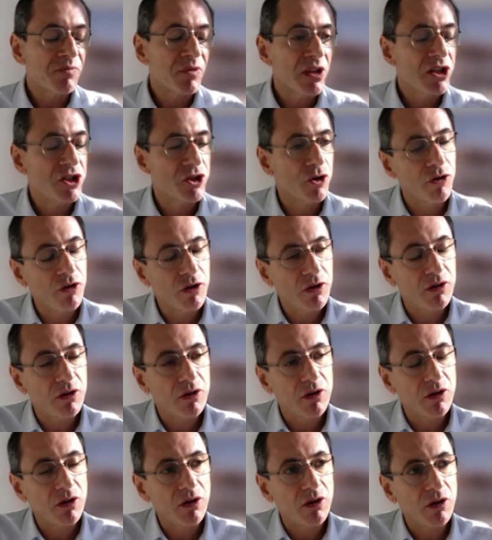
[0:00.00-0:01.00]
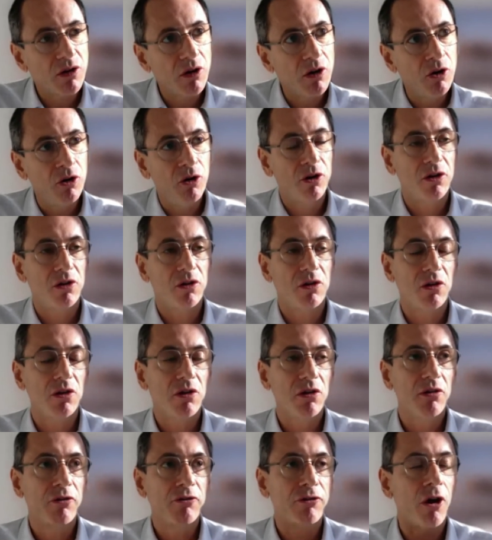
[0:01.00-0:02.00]
So look,
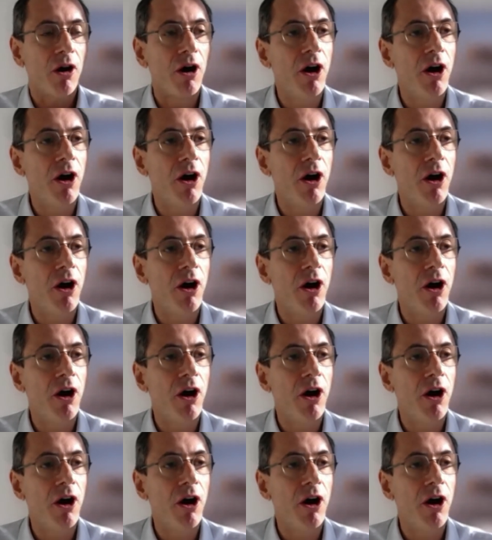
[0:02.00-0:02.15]
for